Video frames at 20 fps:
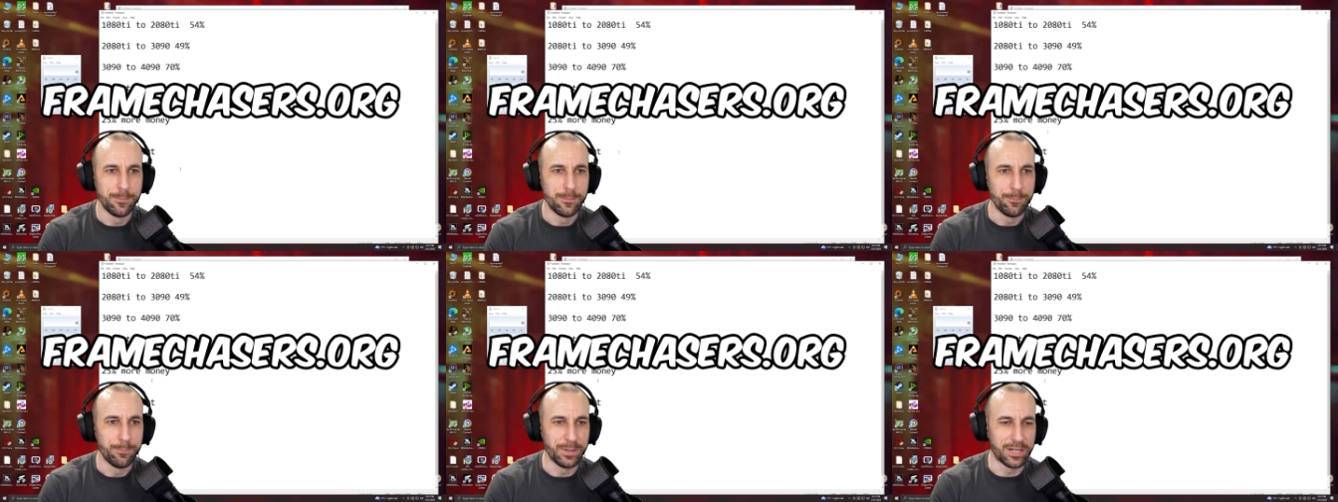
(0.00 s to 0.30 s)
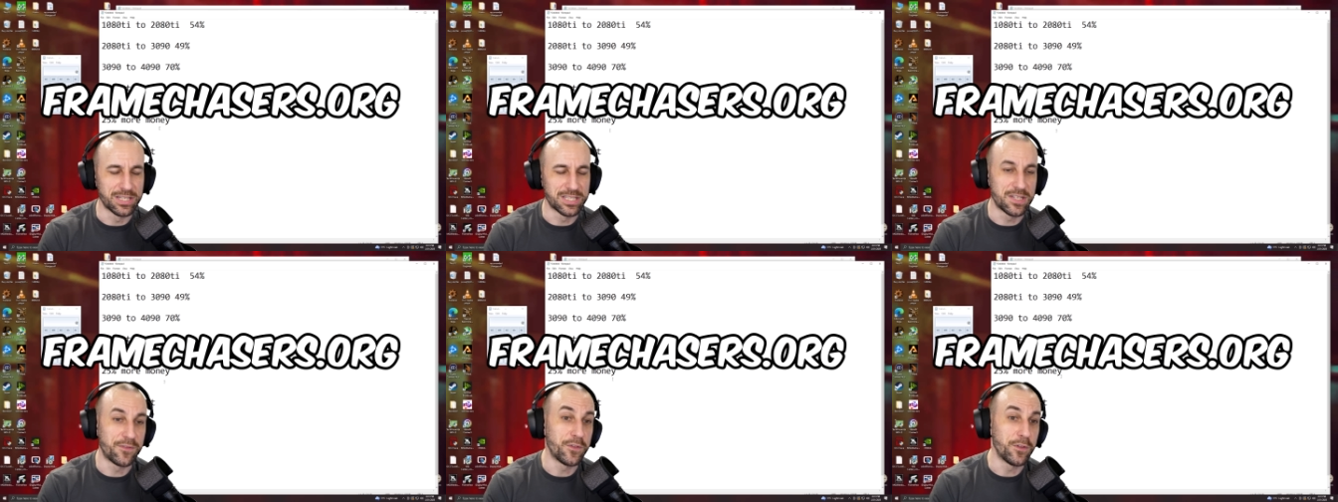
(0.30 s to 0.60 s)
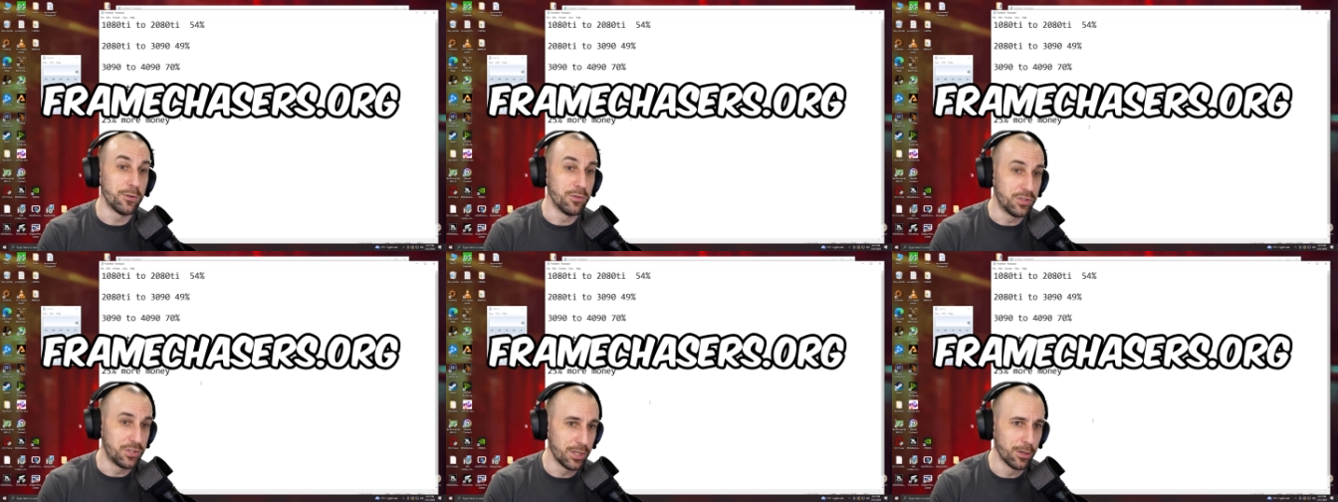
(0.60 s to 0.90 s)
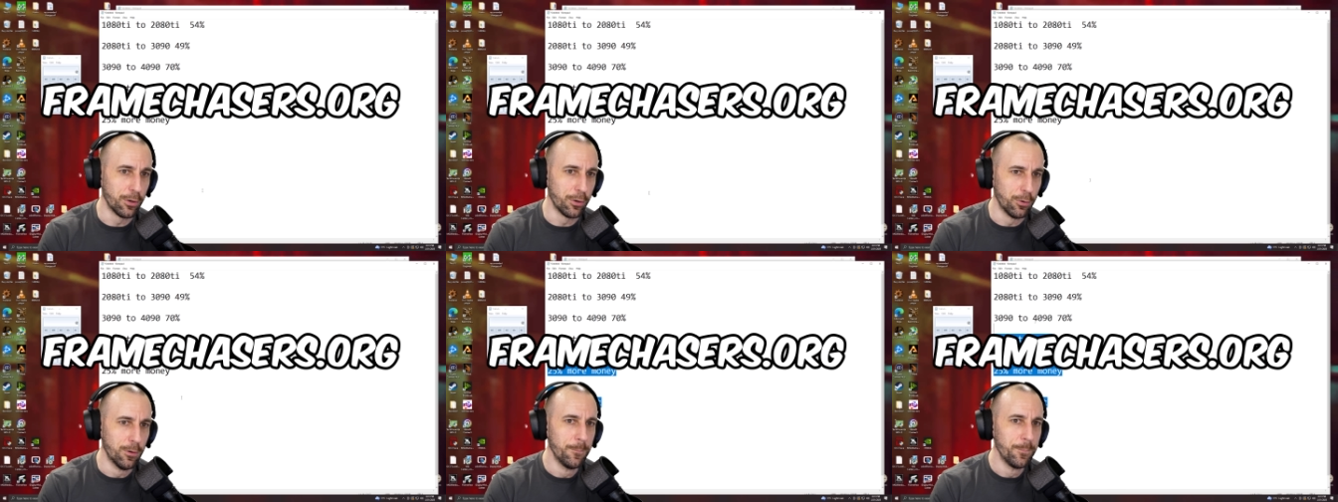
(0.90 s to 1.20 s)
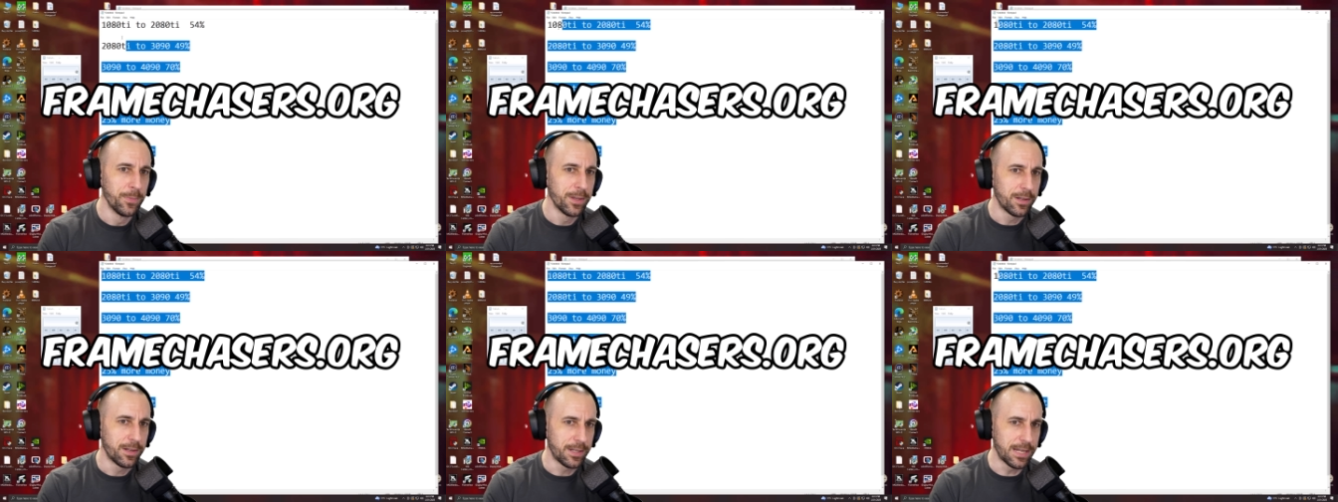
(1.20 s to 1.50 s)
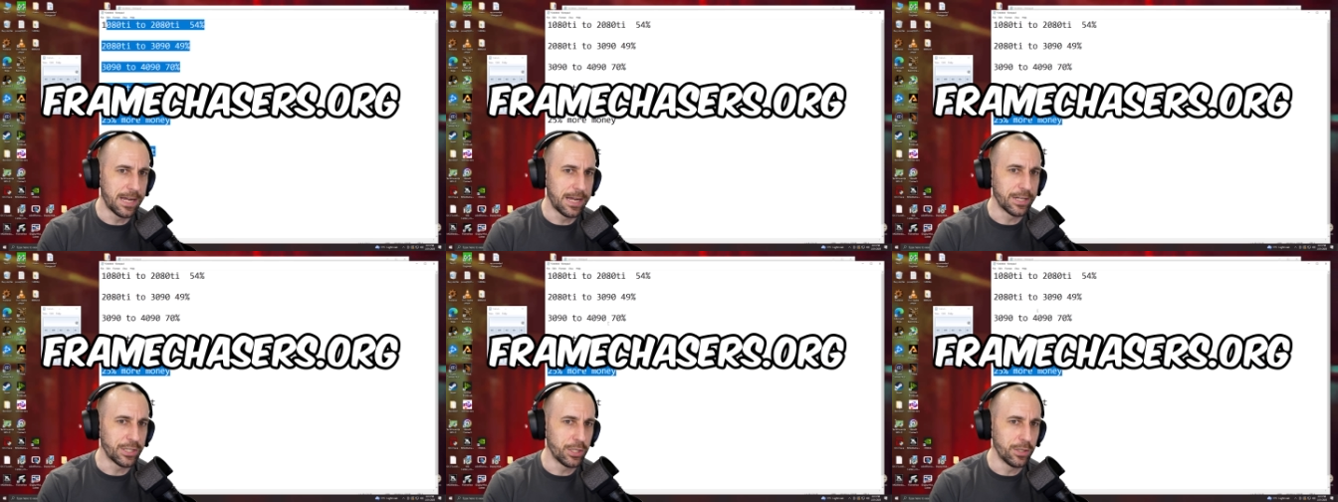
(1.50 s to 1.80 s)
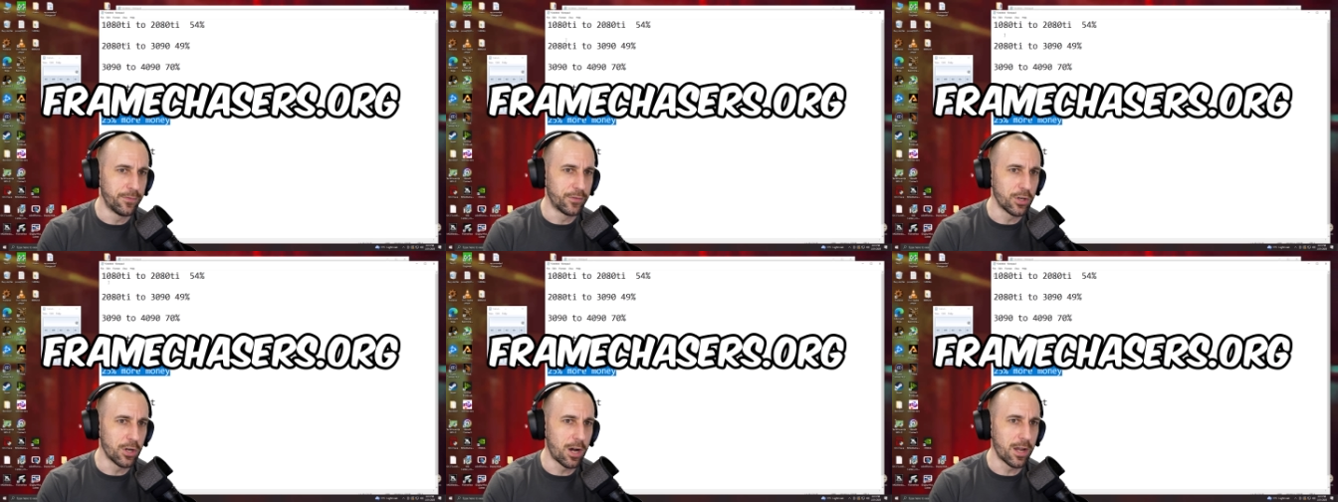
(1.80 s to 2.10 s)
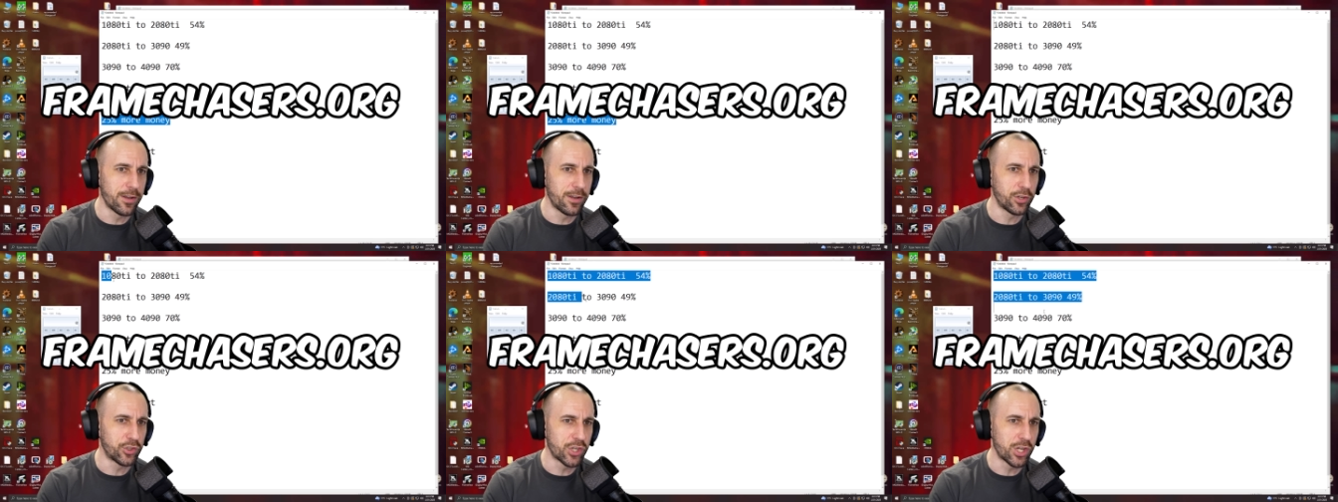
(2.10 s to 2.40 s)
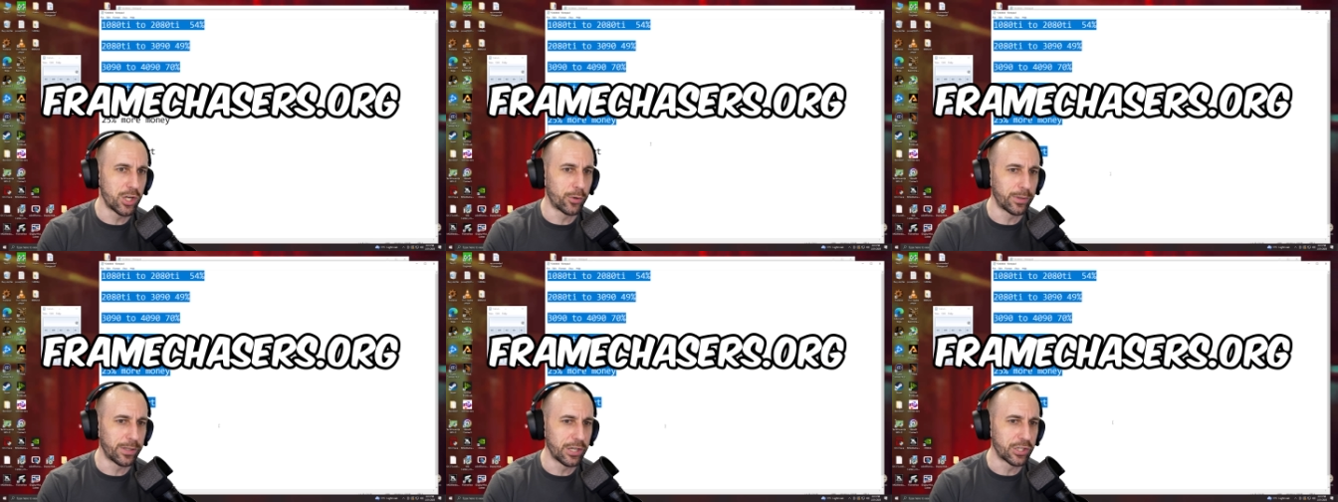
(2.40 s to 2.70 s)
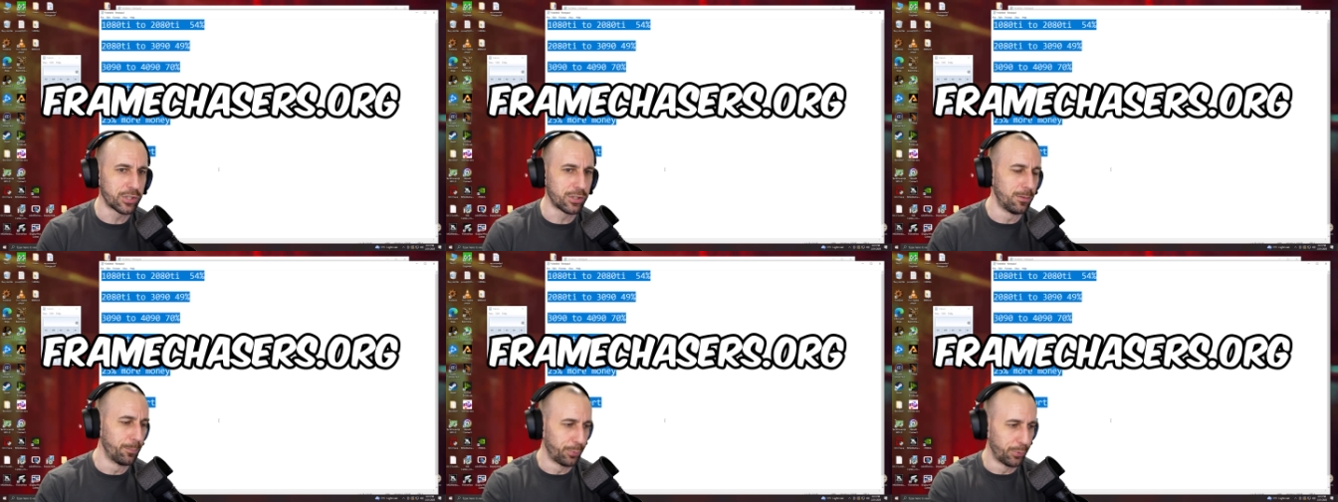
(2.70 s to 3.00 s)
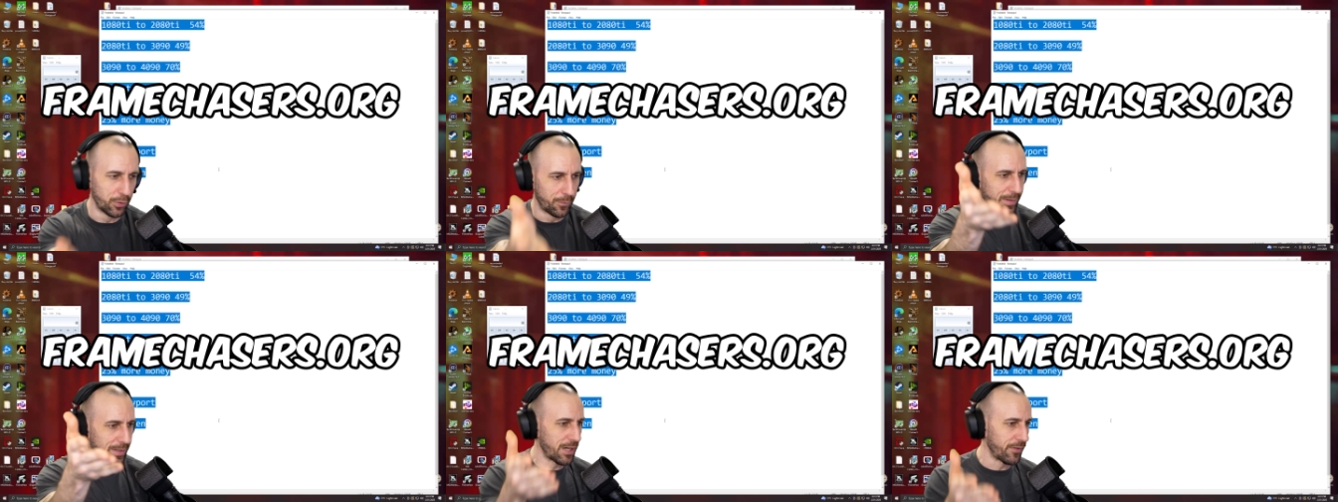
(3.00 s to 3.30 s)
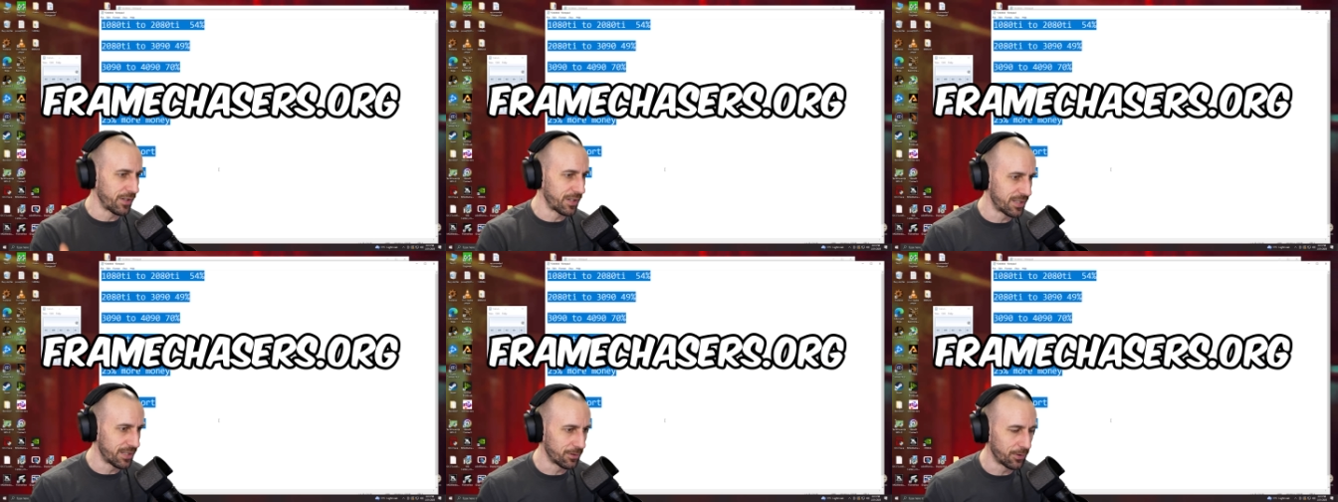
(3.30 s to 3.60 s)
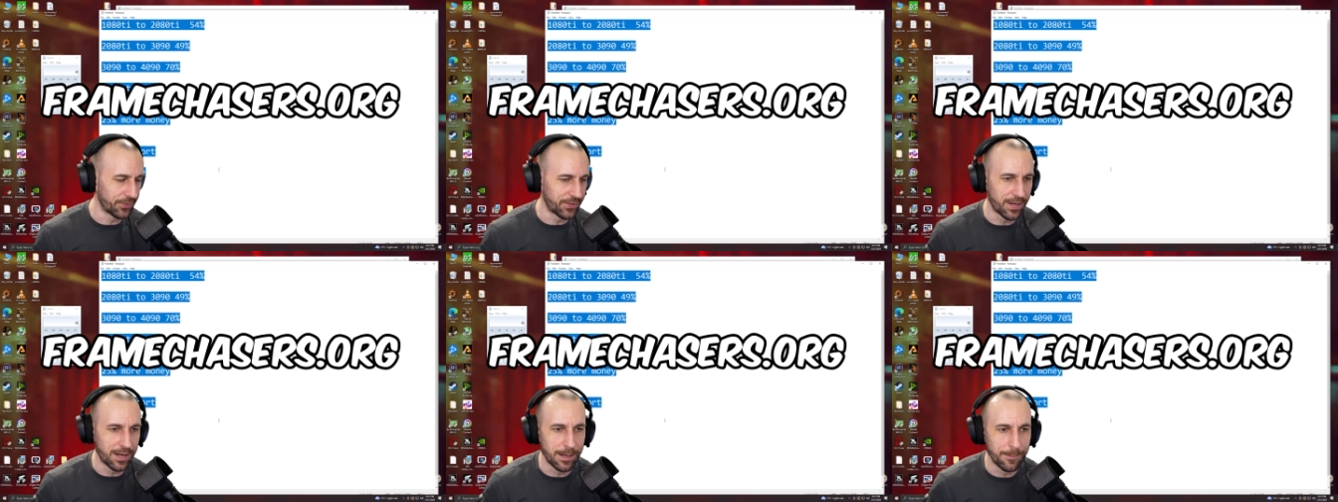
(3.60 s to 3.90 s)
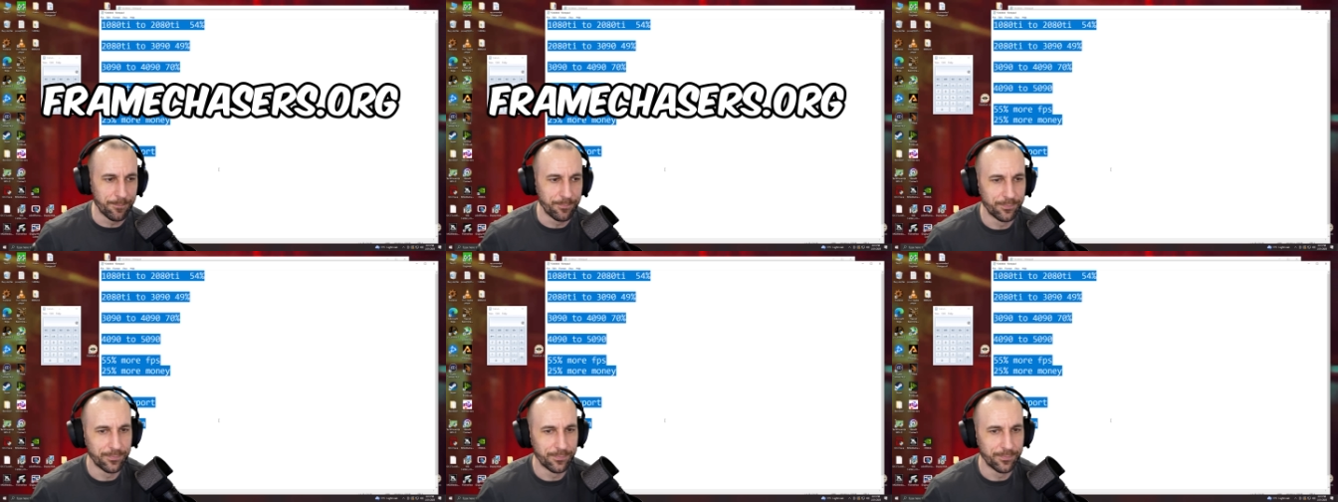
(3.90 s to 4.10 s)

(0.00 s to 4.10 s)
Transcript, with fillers: Because if you do, yeah, you've gotten a generational improvement every single time,